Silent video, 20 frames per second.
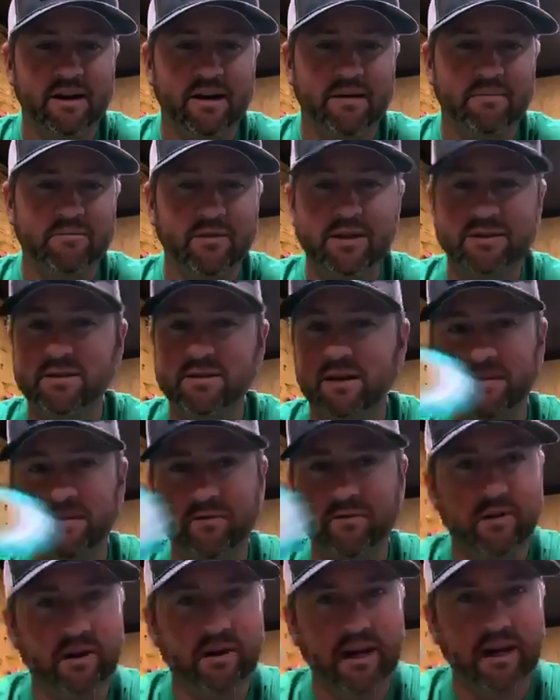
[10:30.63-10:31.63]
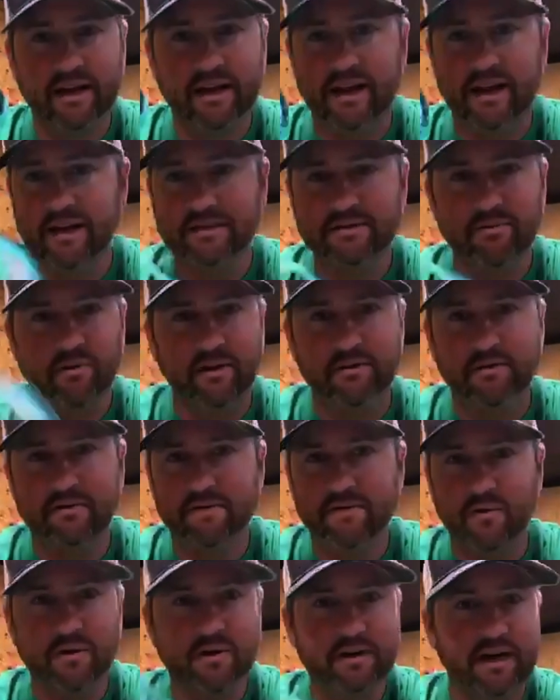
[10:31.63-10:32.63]
Um, reason they've won I cast, what,
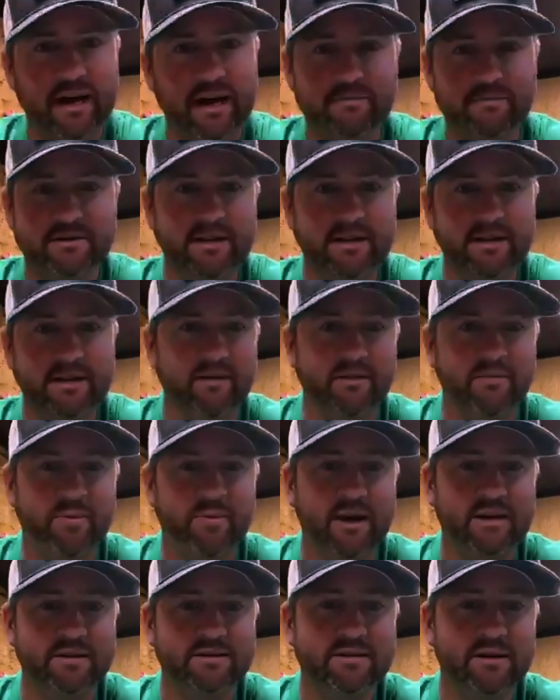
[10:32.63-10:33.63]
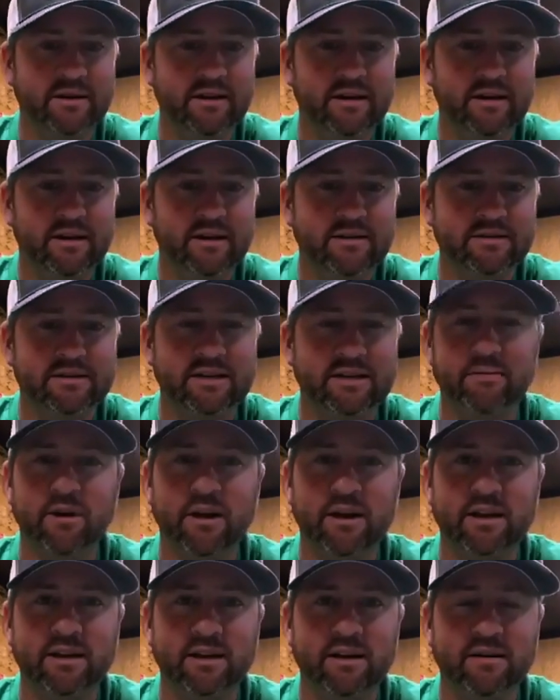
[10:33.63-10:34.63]
four times now in the past seven or
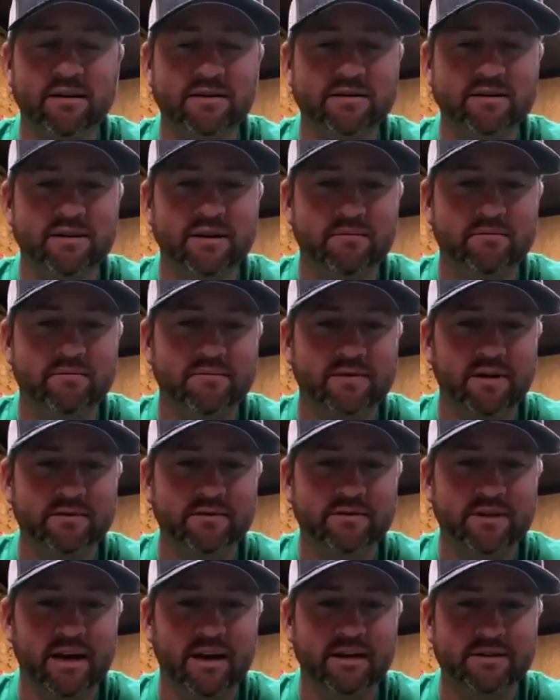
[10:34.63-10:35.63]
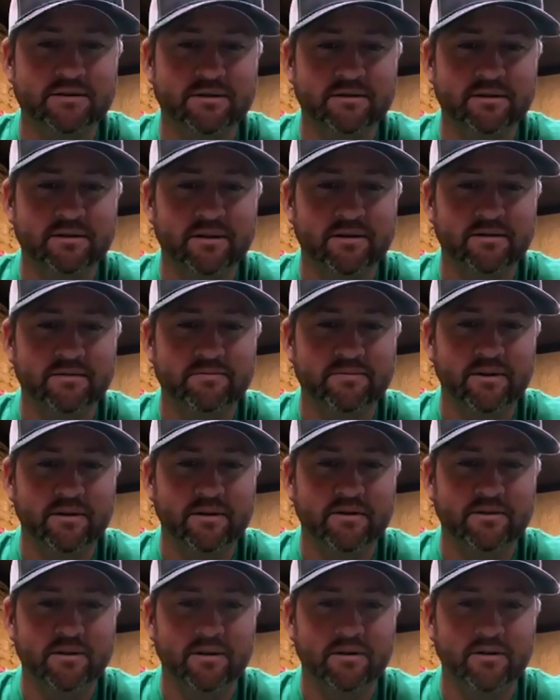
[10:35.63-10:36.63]
eight years. Um, those guys are, are,
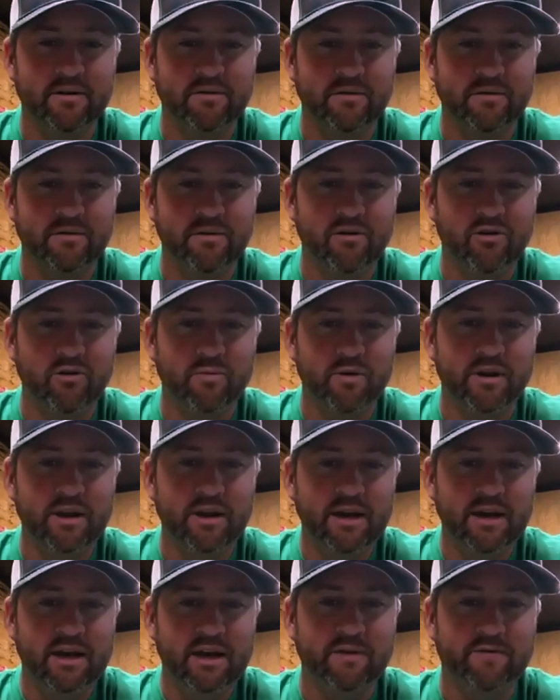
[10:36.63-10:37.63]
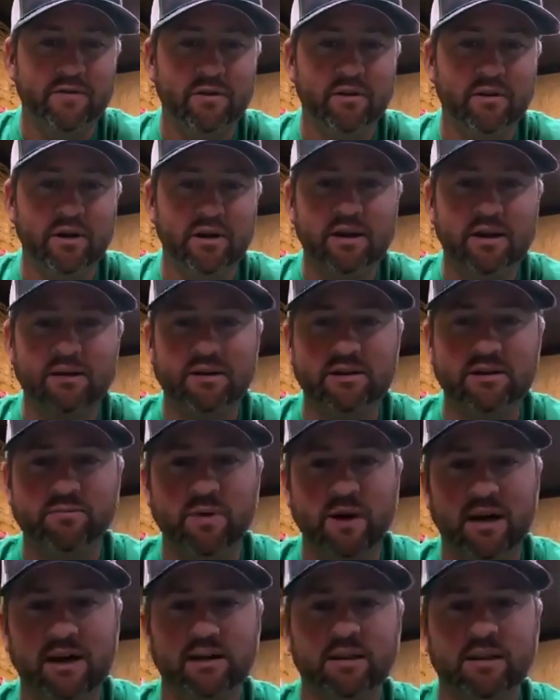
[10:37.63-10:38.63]
are, are on a roll. But if you look at this
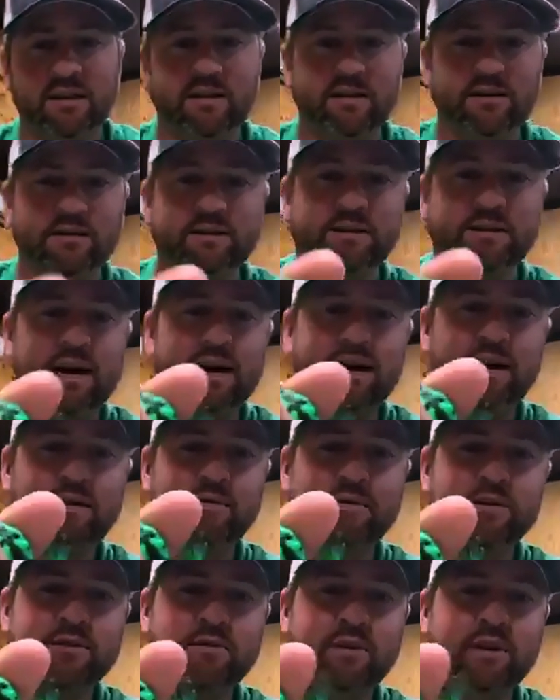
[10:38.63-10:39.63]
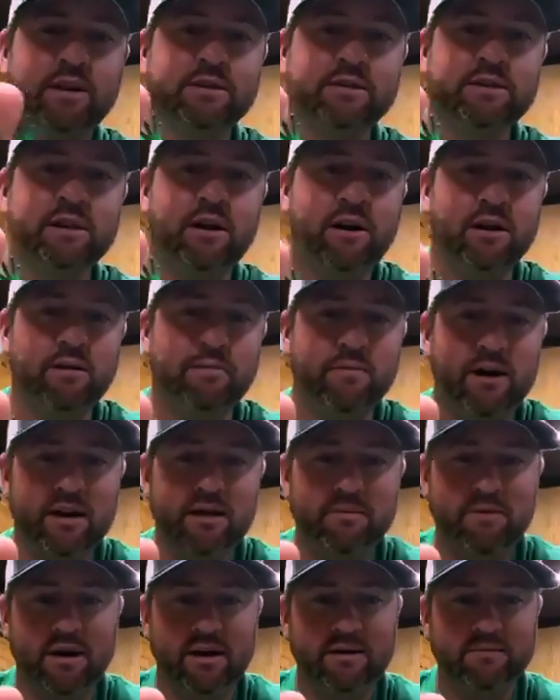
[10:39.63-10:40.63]
bait and the design of it, so it is a hollow
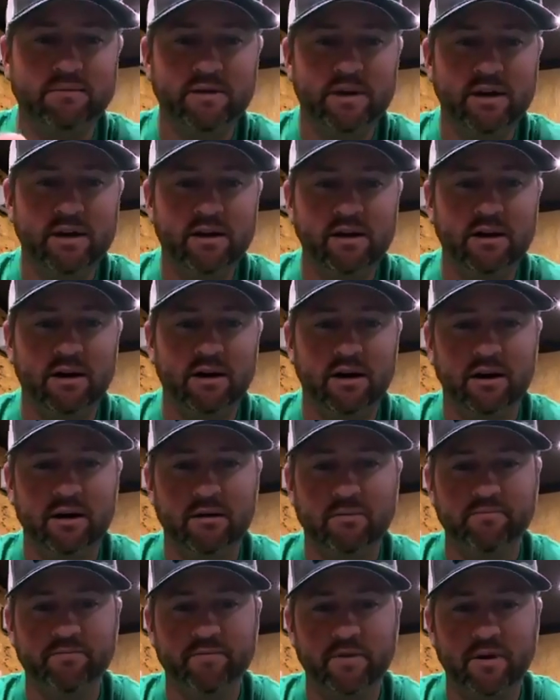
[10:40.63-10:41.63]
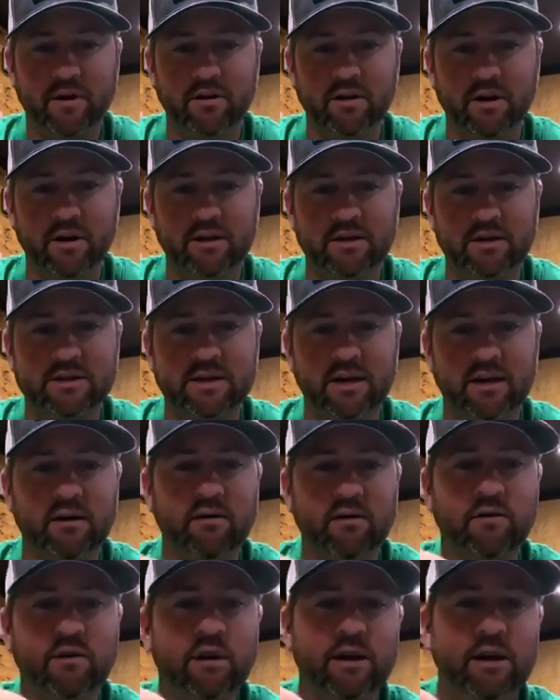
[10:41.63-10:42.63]
body bait. Um, you look at the
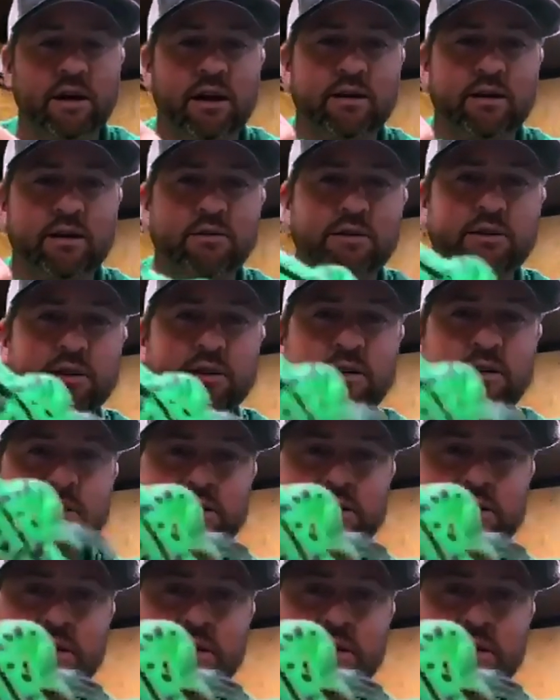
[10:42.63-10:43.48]
tail and you see the